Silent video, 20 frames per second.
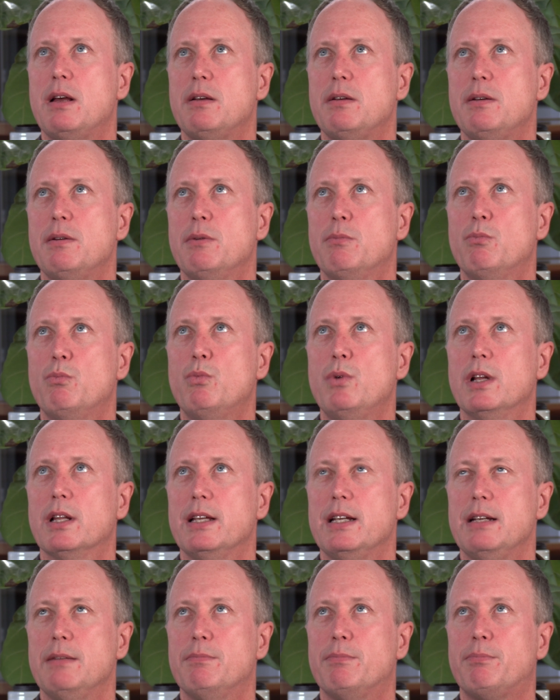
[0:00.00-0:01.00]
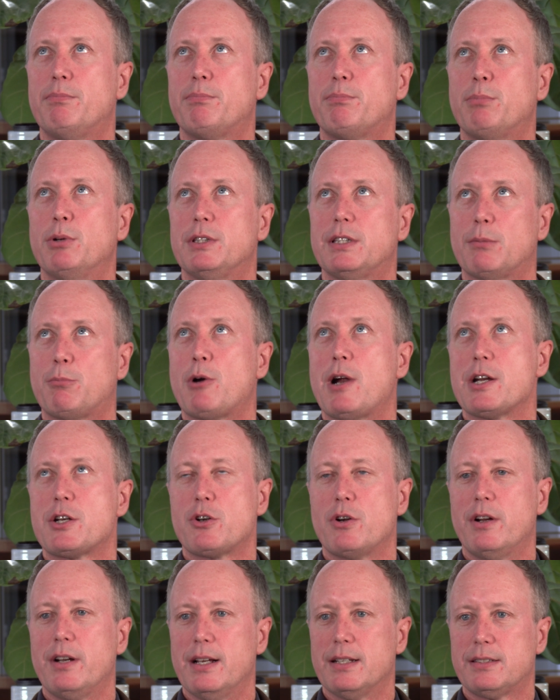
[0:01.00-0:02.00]
it really put the
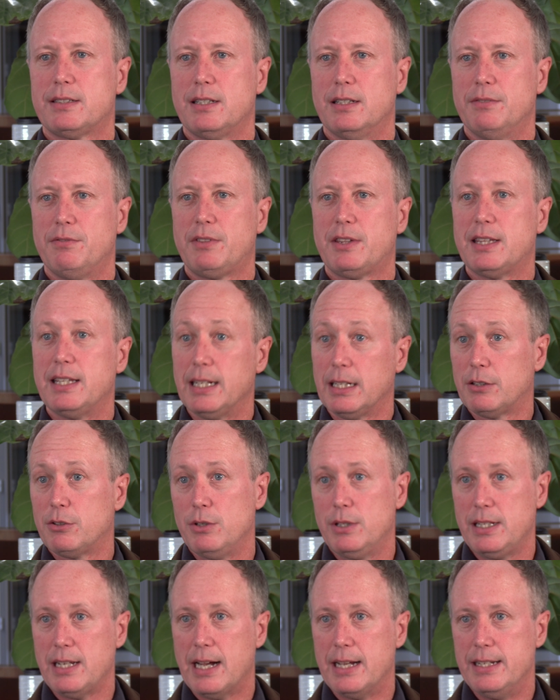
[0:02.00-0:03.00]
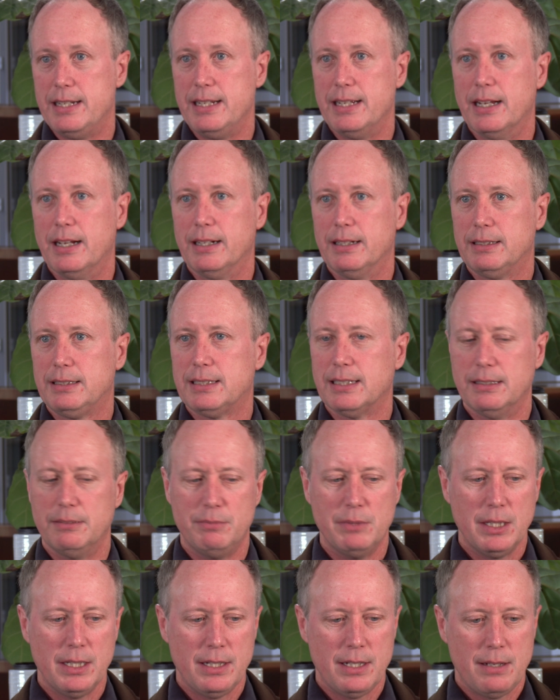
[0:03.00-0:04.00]
pressure on us to think through the idea, to
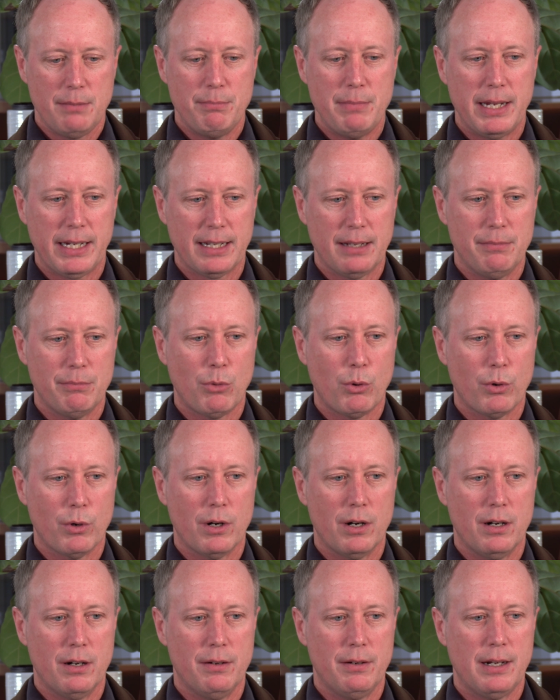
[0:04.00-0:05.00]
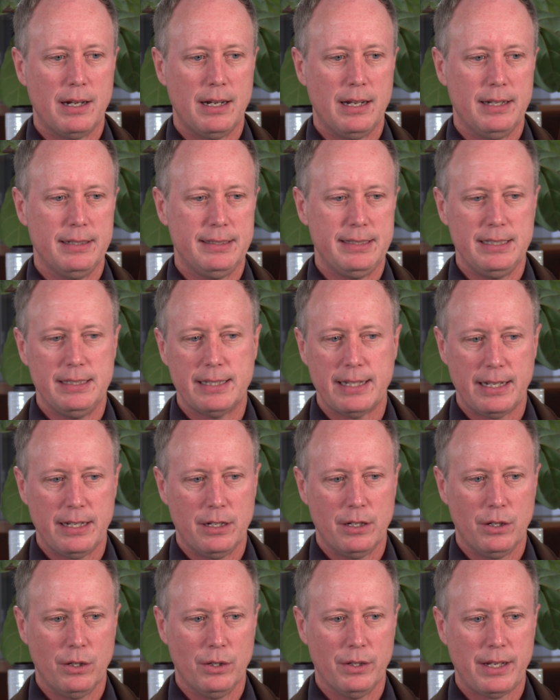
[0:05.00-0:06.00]
make it more
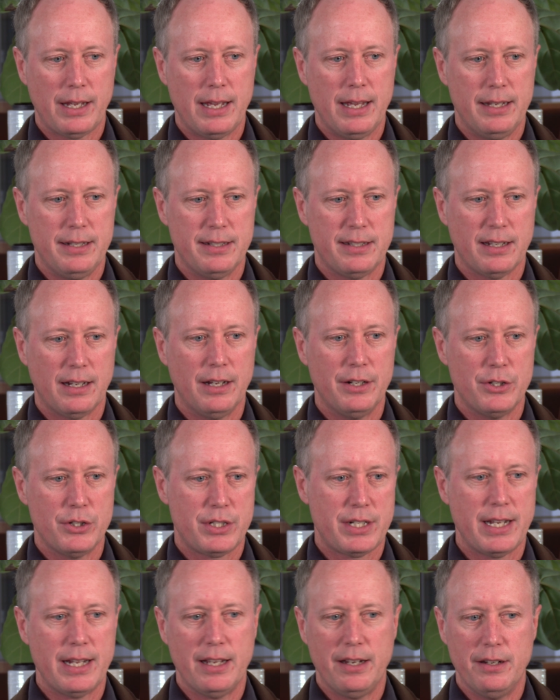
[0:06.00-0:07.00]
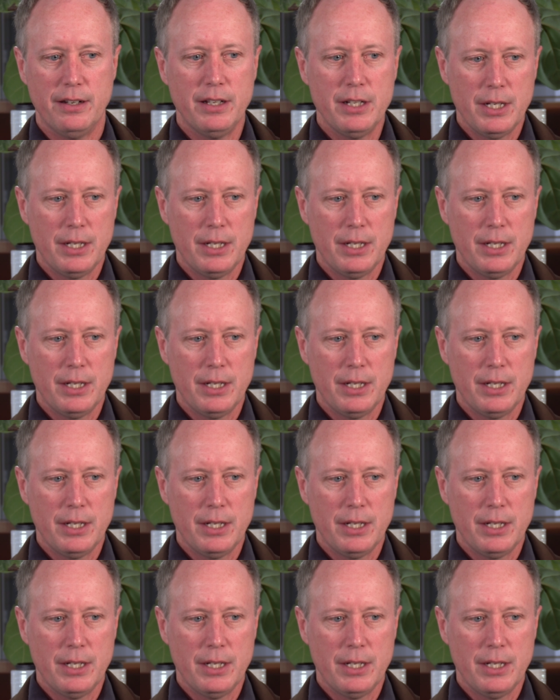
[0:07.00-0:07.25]
detailed, and to understand